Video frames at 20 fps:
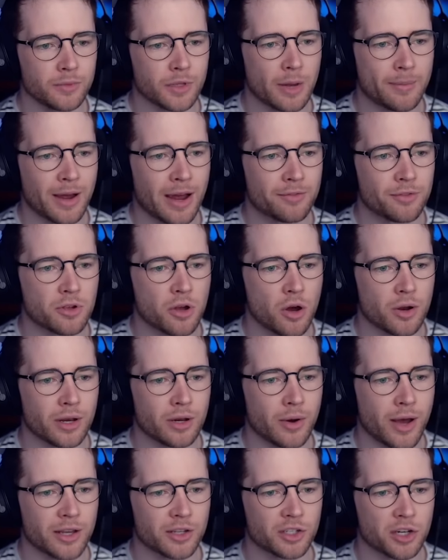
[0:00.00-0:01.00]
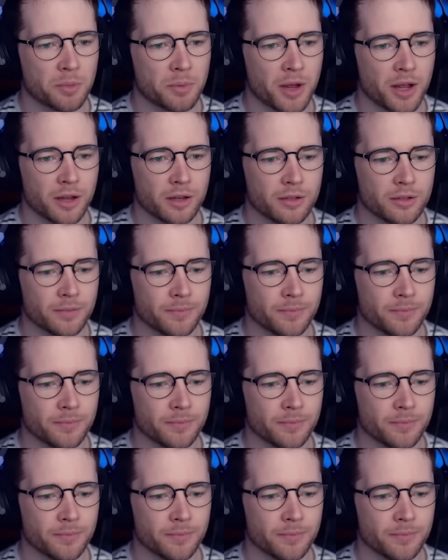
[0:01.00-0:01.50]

I am have to go on a little escapade.